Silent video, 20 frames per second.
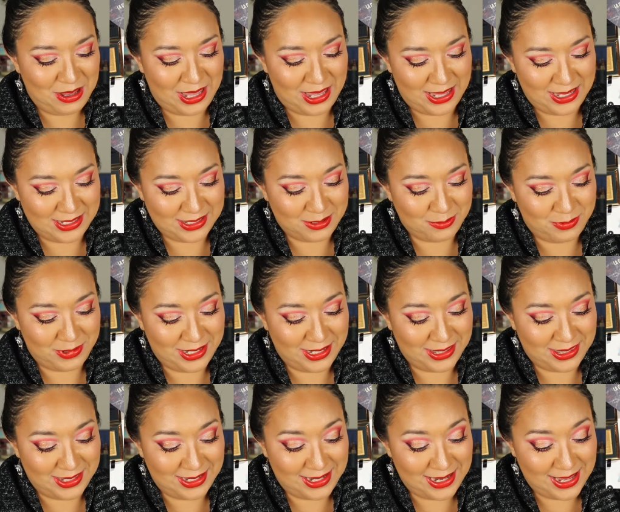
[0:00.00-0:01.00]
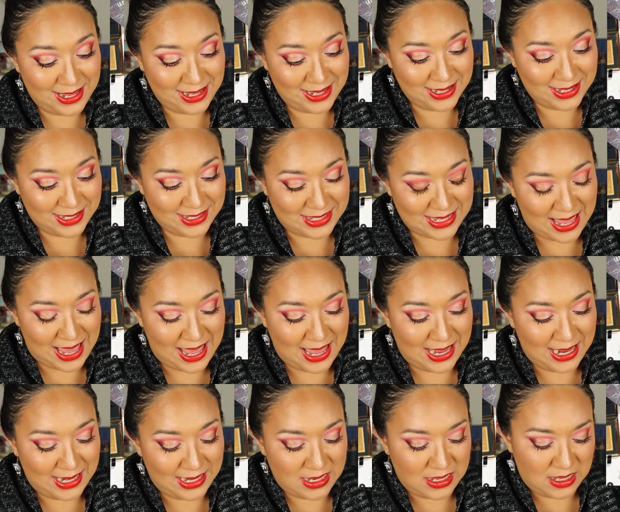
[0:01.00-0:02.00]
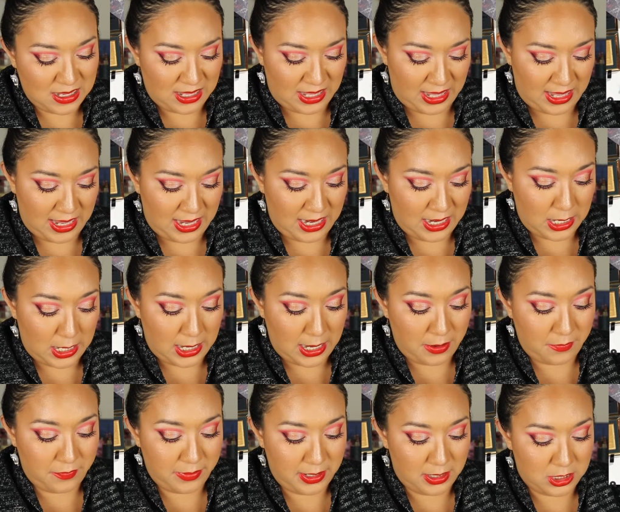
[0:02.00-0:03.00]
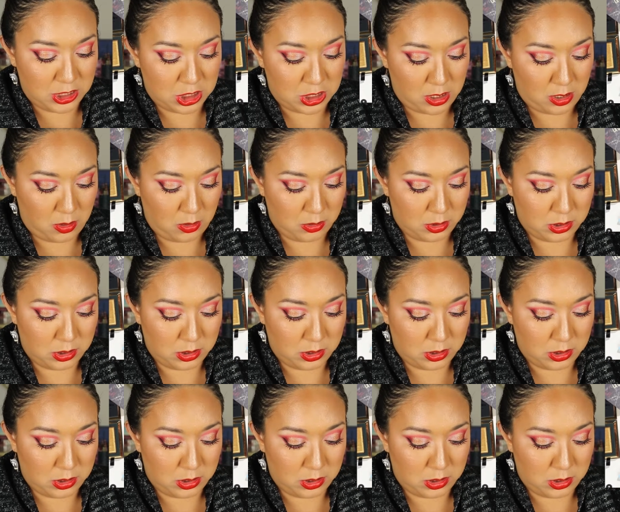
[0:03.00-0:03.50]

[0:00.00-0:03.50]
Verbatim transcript: is with N Y X and a Netflix show.